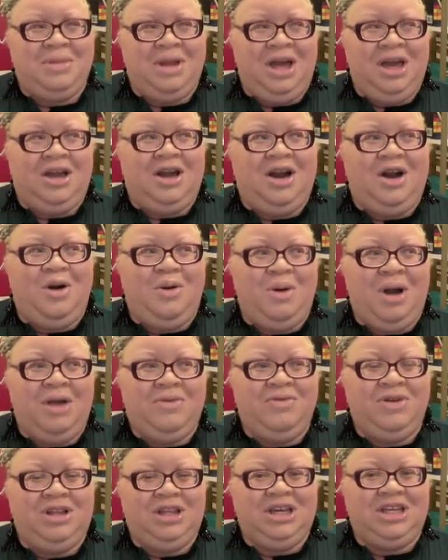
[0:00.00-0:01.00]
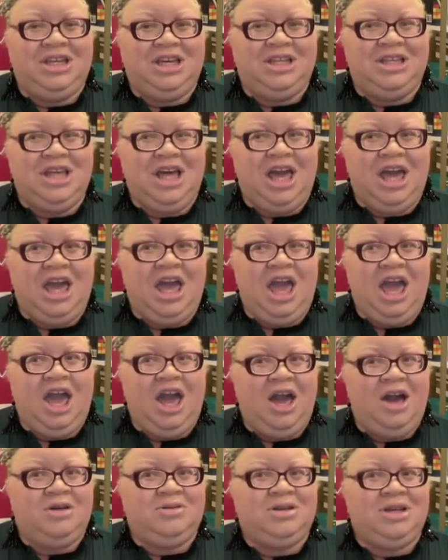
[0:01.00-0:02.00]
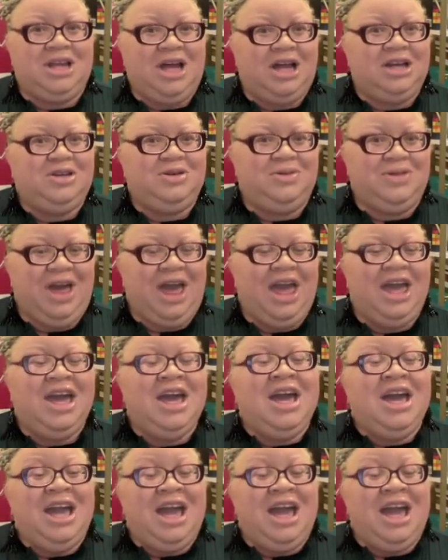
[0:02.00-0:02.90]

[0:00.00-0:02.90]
like, oh, I really did that. How did I do that?